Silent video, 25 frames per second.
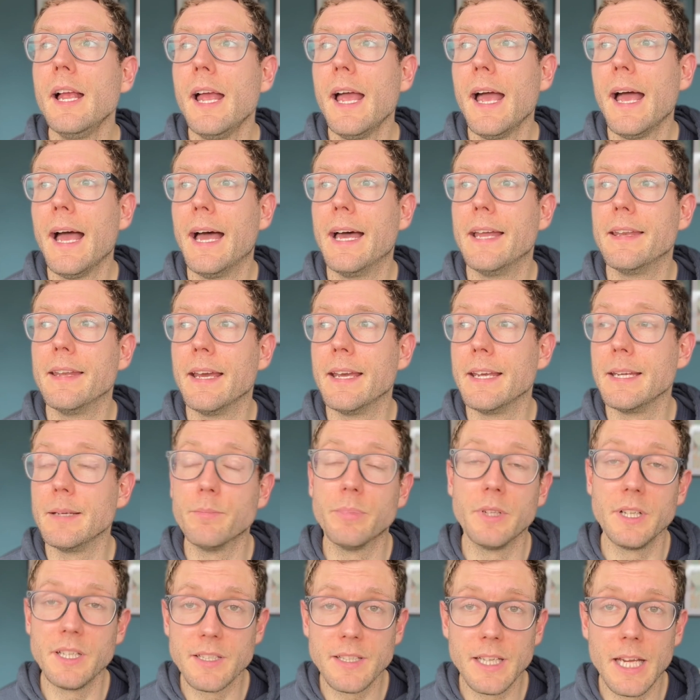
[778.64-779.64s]
had a
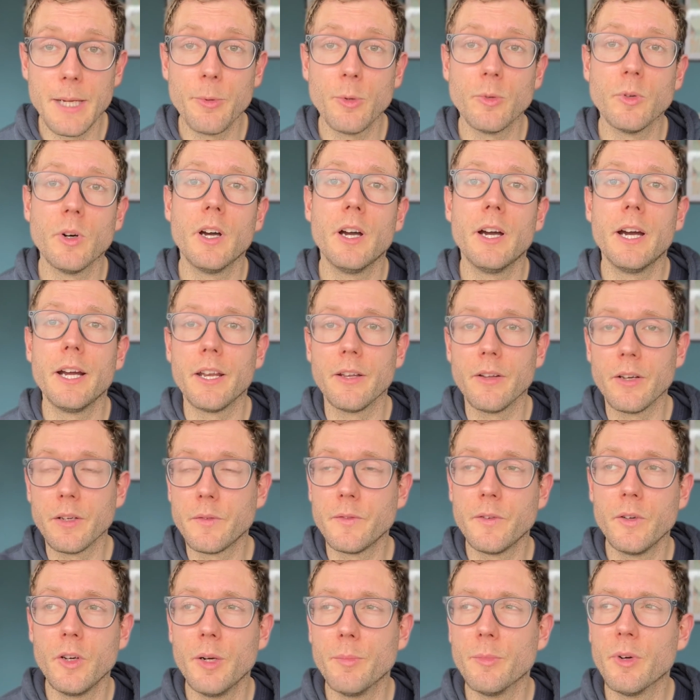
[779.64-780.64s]
pretty stable ride, a nice
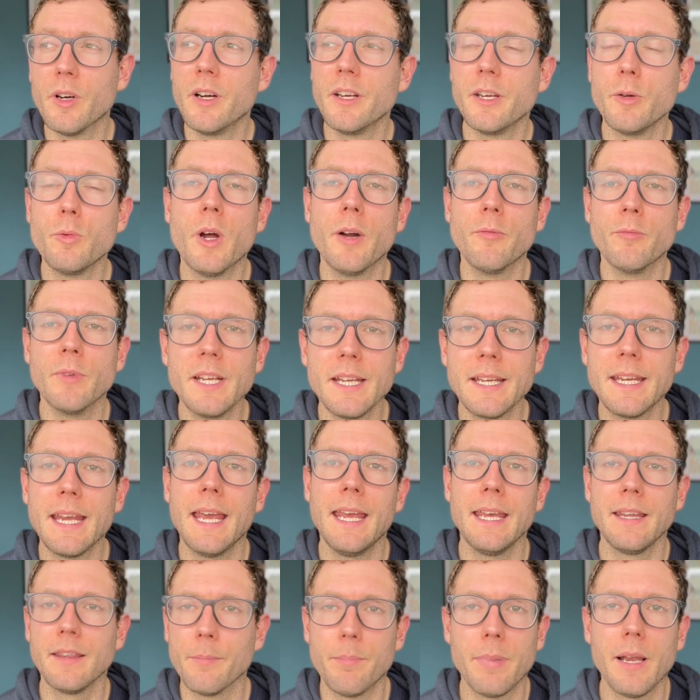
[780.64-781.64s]
firm ride. You weren't really
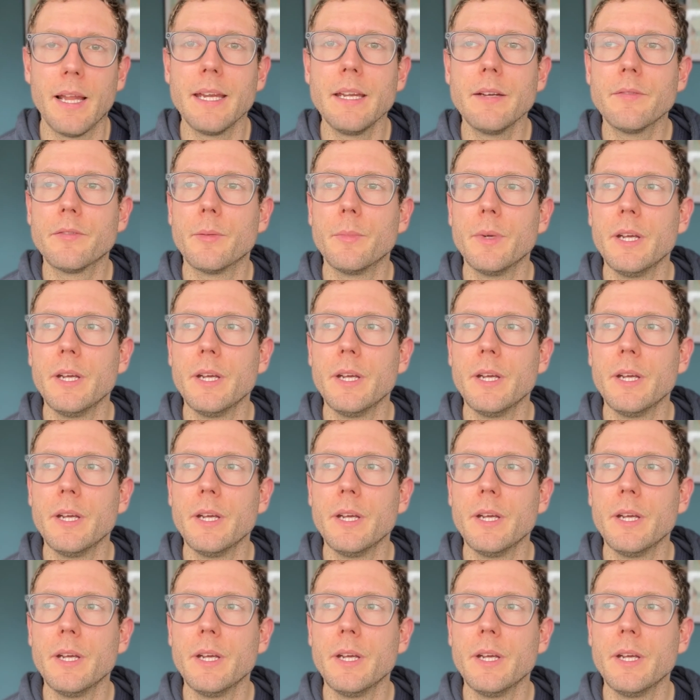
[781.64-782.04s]
getting the plate from